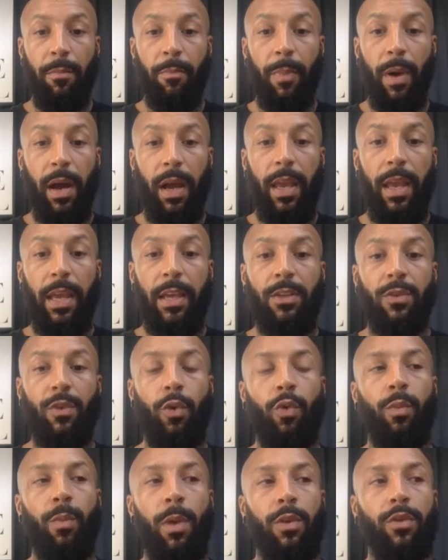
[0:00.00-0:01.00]
but it's
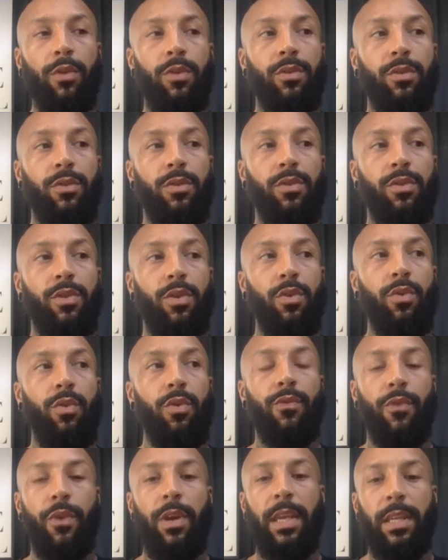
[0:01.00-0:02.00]
almost too
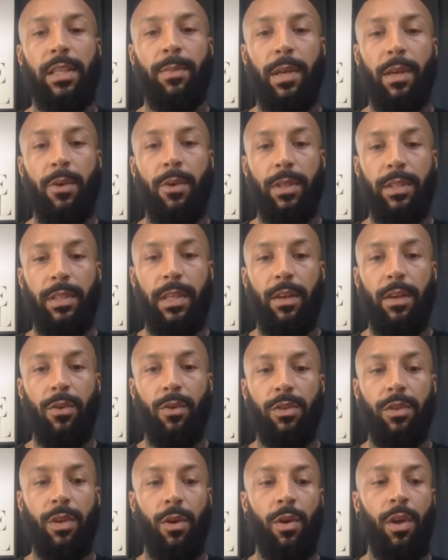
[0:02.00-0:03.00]
freaky to be coincidental.
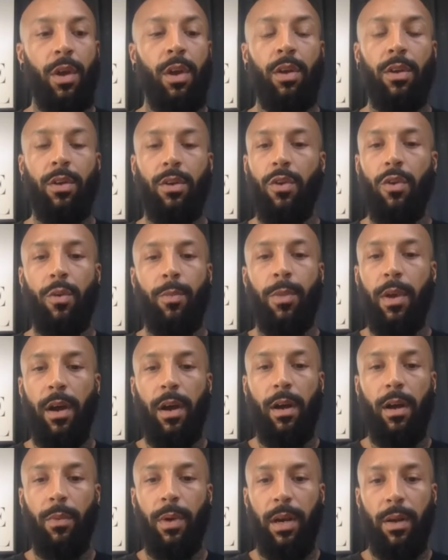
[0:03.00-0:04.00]
So
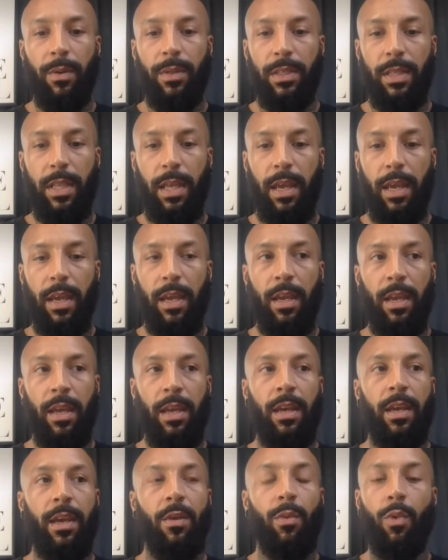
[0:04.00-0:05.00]
QPR, when I was there,
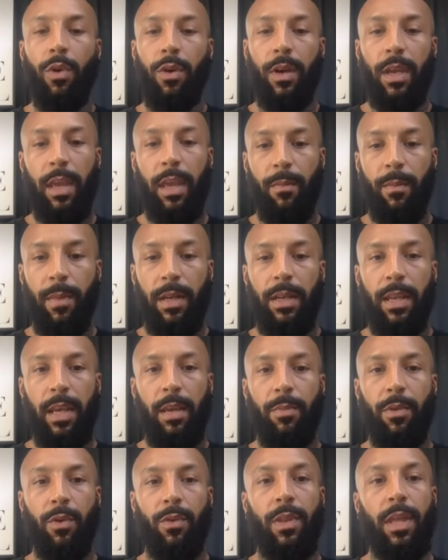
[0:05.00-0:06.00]
Warnock gave me my
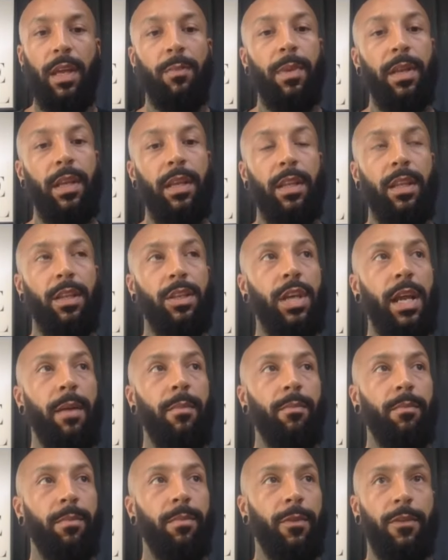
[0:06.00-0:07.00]
debut. They'd been in the
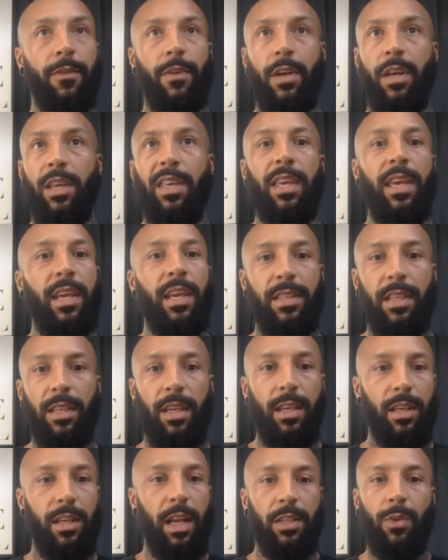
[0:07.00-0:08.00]
champ for years and
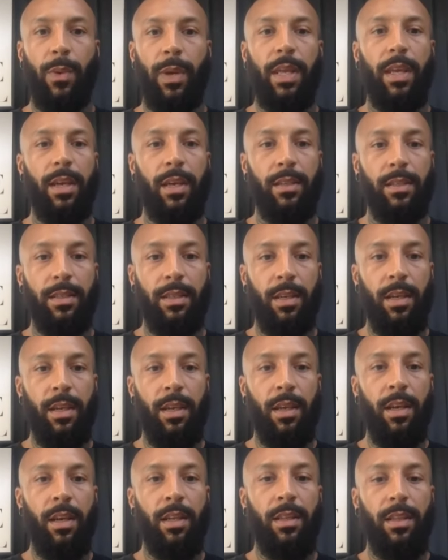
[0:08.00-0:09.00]
years, like 20 years.
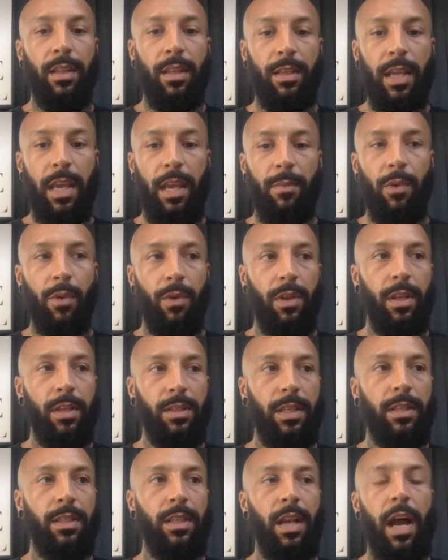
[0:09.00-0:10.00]
The debut, the
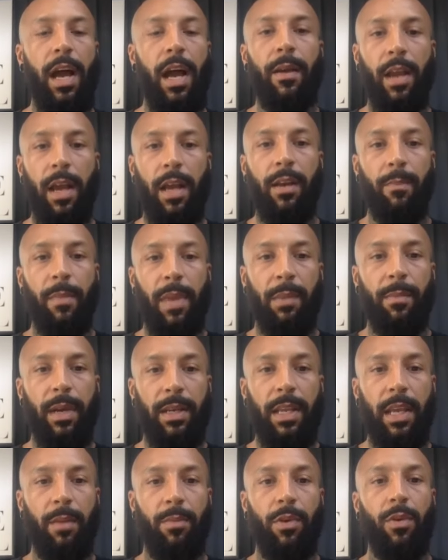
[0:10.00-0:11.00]
season I kind of make my
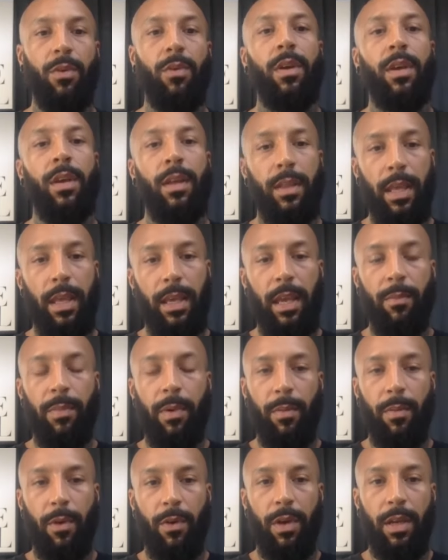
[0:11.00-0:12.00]
debut, they get
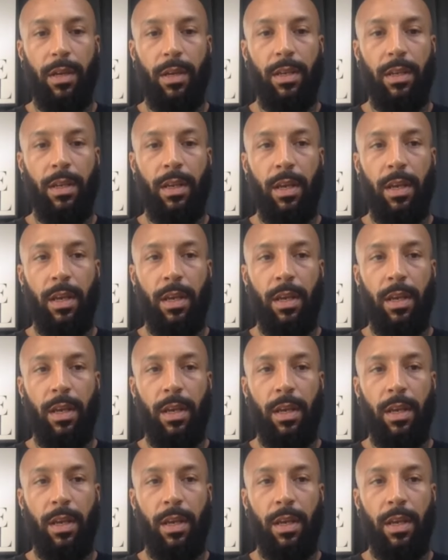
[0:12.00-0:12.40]
promoted.